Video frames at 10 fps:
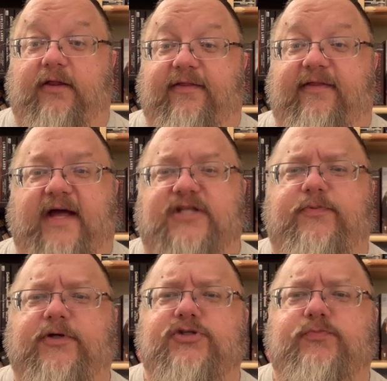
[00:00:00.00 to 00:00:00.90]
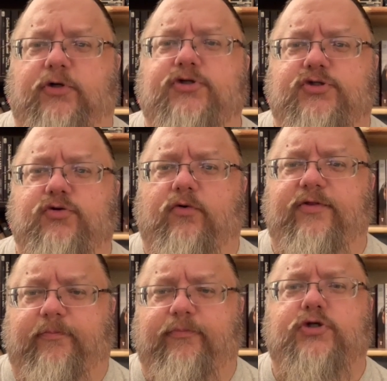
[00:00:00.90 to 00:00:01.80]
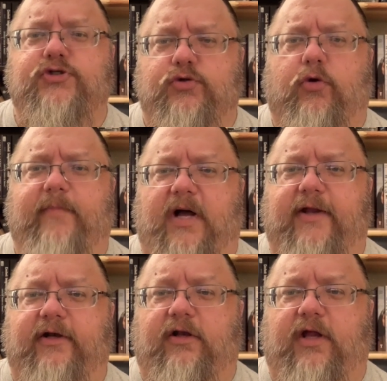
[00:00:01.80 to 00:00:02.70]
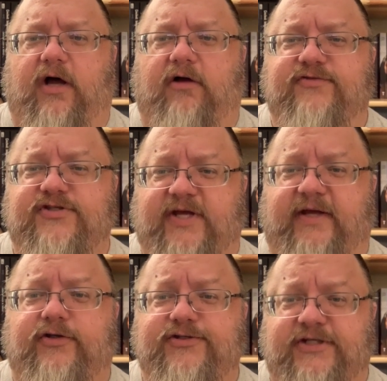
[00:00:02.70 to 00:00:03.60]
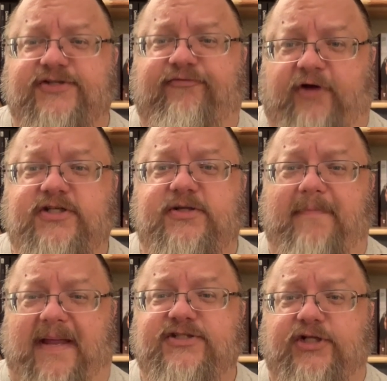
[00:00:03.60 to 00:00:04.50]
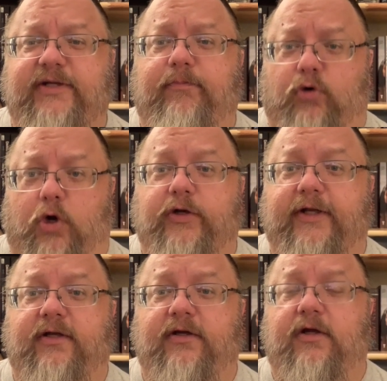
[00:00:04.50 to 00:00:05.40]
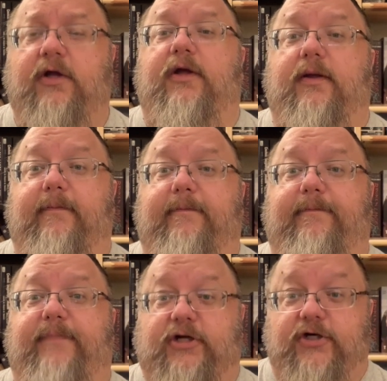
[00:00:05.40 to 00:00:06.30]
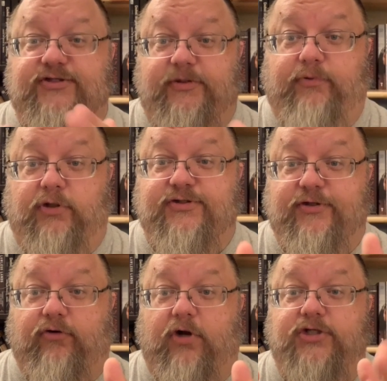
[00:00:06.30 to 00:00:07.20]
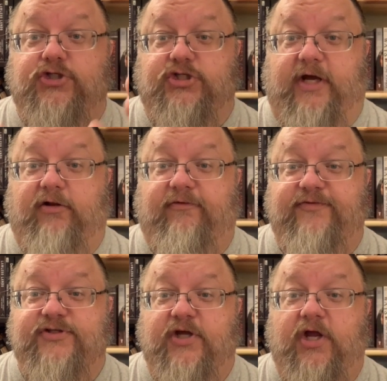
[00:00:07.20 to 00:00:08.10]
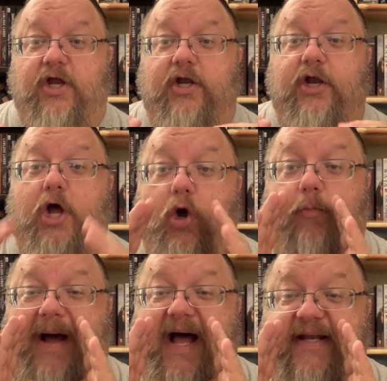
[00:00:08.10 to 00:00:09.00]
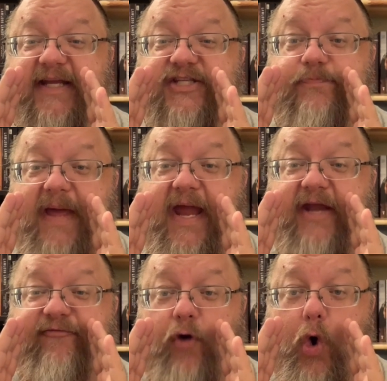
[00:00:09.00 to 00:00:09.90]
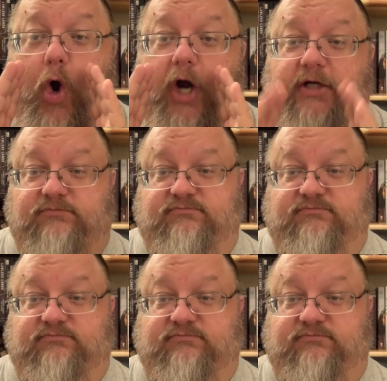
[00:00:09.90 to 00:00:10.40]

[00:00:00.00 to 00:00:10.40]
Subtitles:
That's because the bookstore model of sales is fundamentally broken because the books that are on shelves, nobody's paid for.